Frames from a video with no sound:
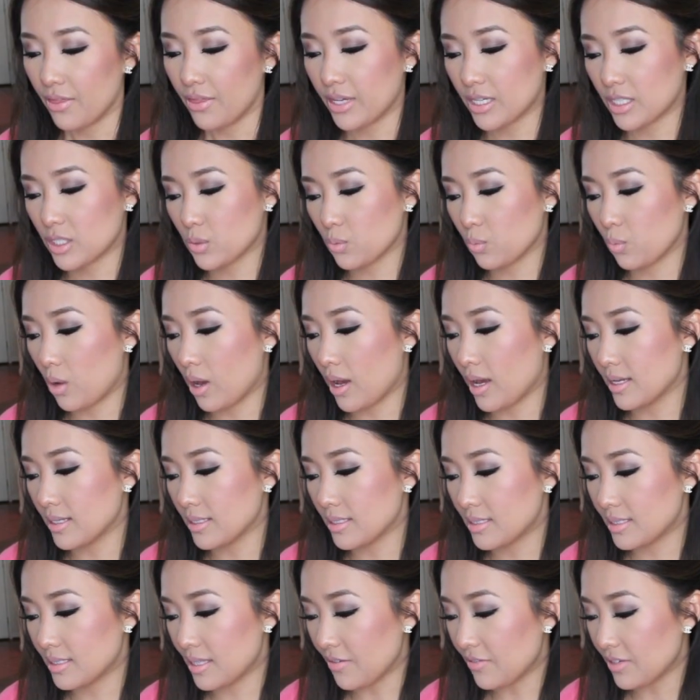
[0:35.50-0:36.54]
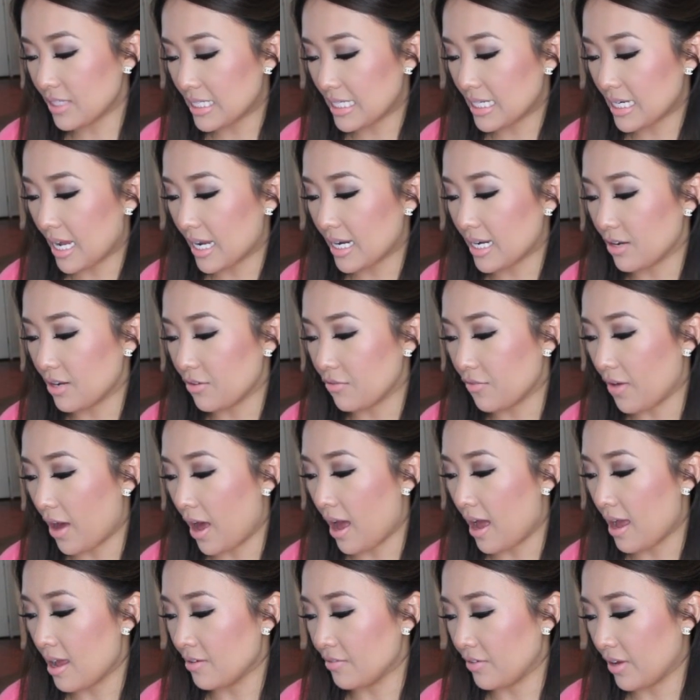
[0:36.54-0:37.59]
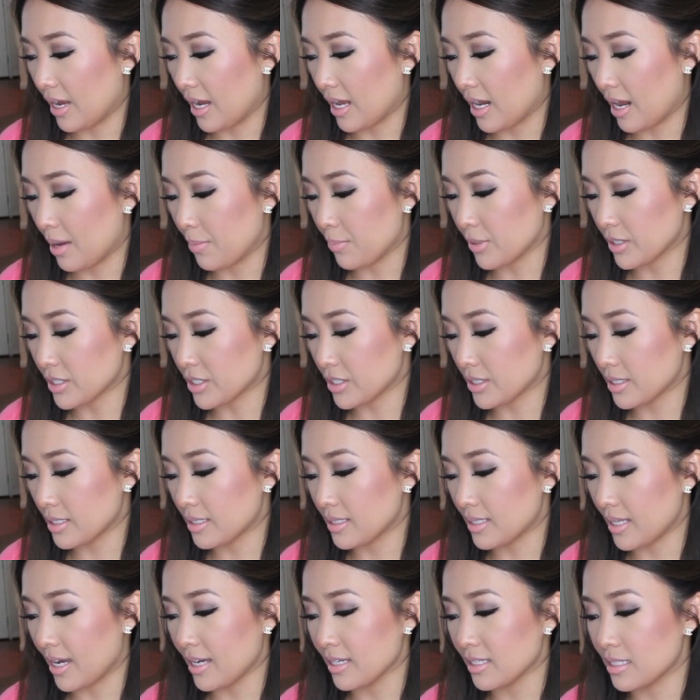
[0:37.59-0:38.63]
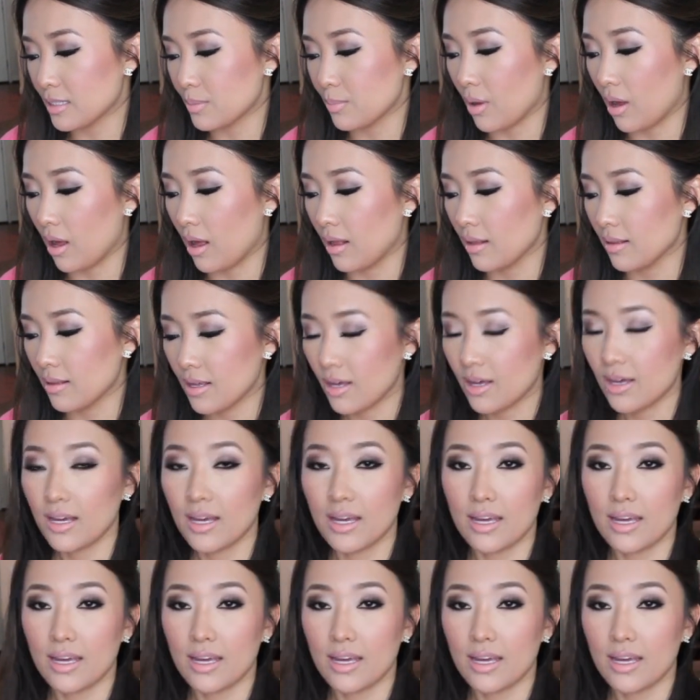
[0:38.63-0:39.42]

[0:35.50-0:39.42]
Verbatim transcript: This was $17.95 and I purchased a size small.